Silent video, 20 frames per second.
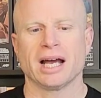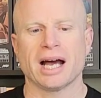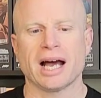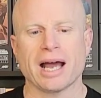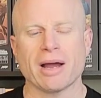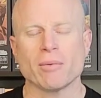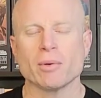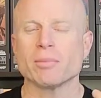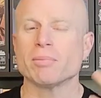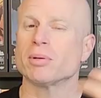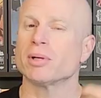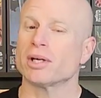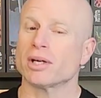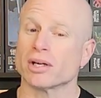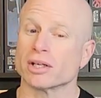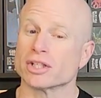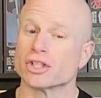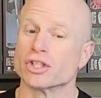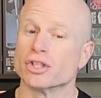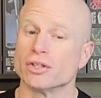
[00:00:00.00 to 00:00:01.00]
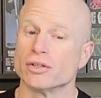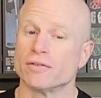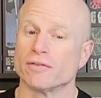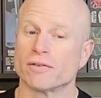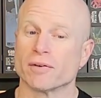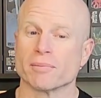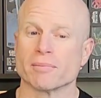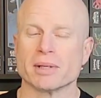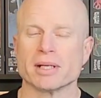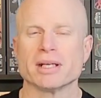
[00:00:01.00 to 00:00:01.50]
I would put it on good
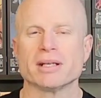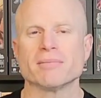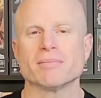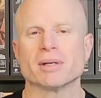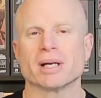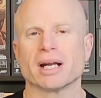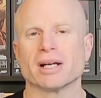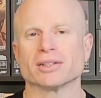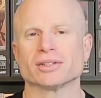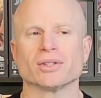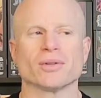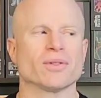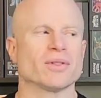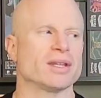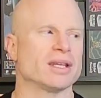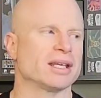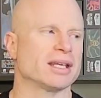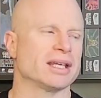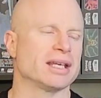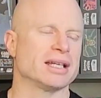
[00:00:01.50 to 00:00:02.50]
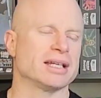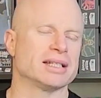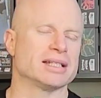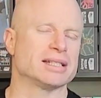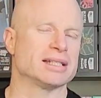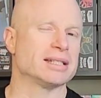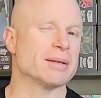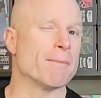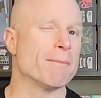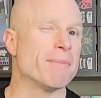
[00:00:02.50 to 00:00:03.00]
for me, but I also think it's
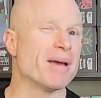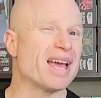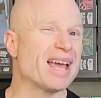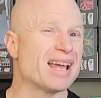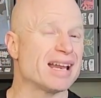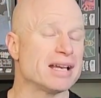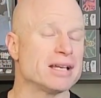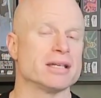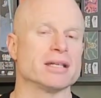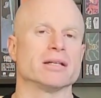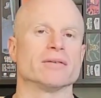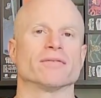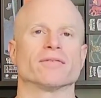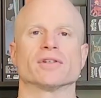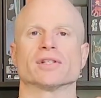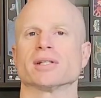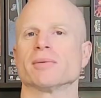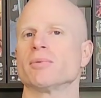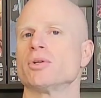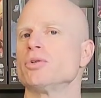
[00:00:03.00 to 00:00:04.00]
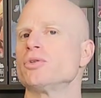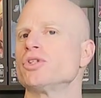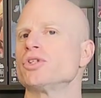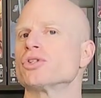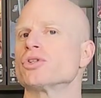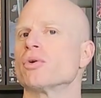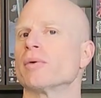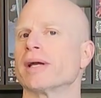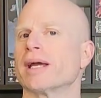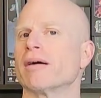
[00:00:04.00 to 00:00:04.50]
dependent. For someone who's
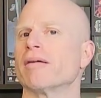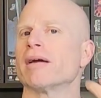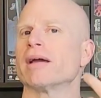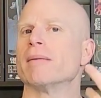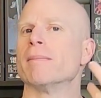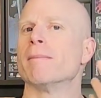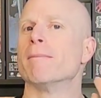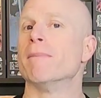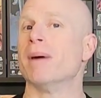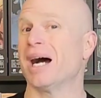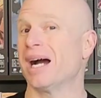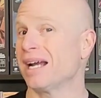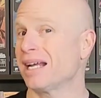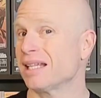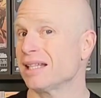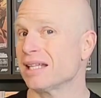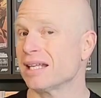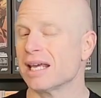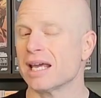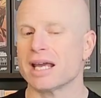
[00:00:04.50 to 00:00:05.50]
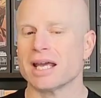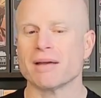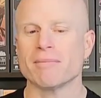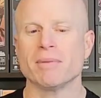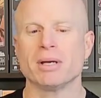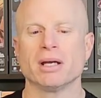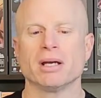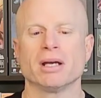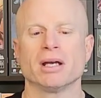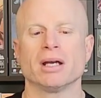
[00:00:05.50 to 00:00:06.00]
just going out and buying the game,
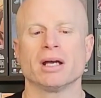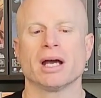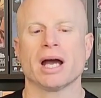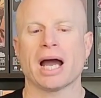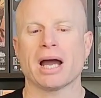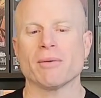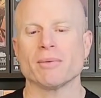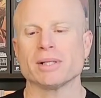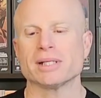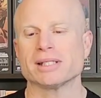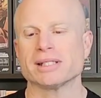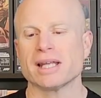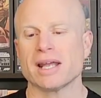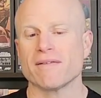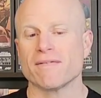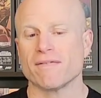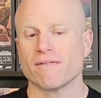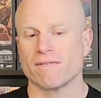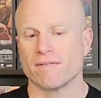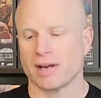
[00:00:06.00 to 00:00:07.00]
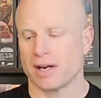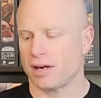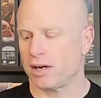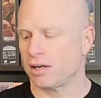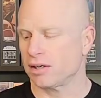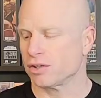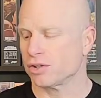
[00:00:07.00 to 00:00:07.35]
I would say fair.